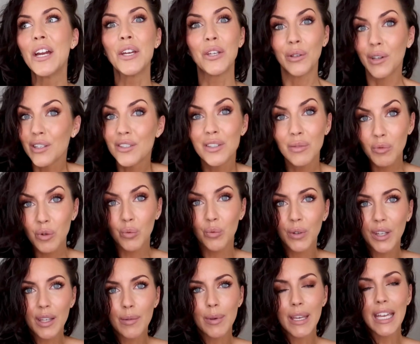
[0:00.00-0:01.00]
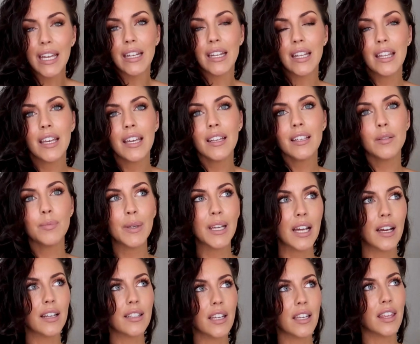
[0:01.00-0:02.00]
you guys seem to really be into this,
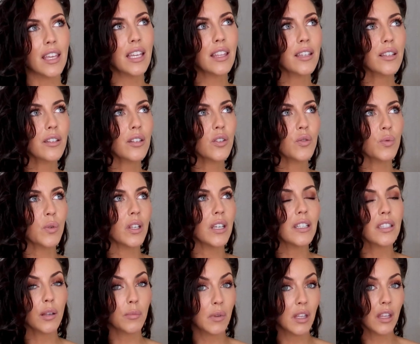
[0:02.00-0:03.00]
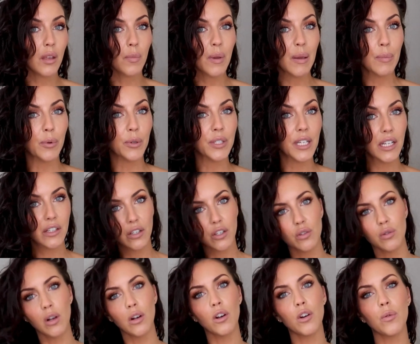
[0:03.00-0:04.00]
because I think this is really something that people tend to
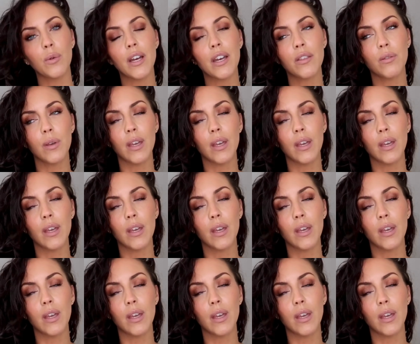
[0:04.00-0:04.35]
struggle with.